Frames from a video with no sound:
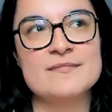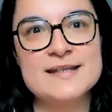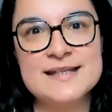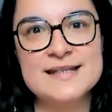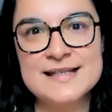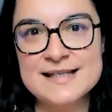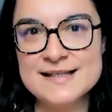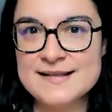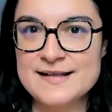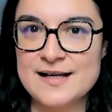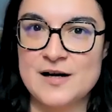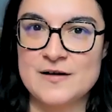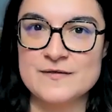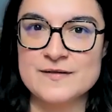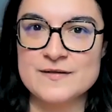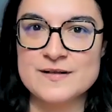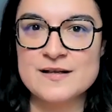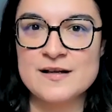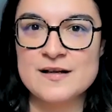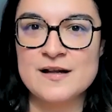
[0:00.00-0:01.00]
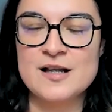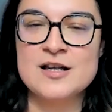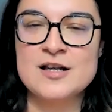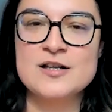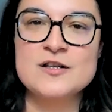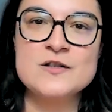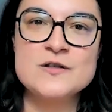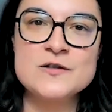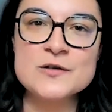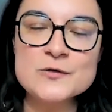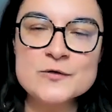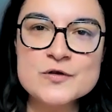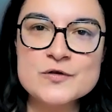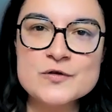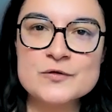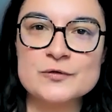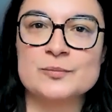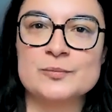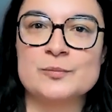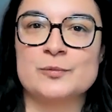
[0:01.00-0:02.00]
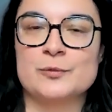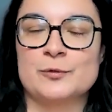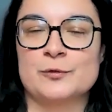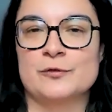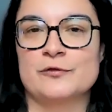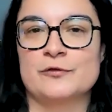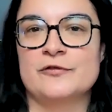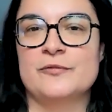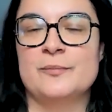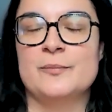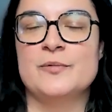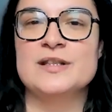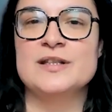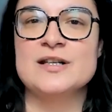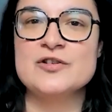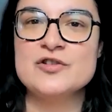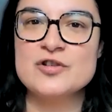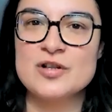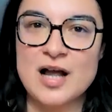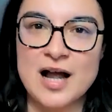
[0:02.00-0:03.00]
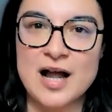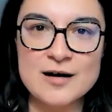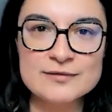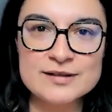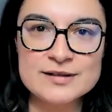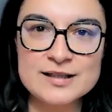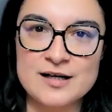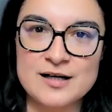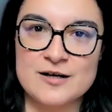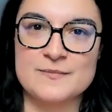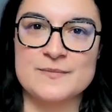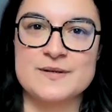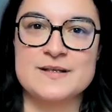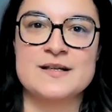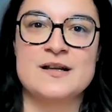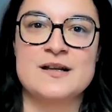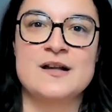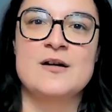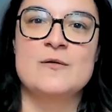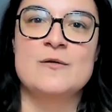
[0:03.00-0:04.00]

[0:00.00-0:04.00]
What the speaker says: details, social proof, potential outcomes.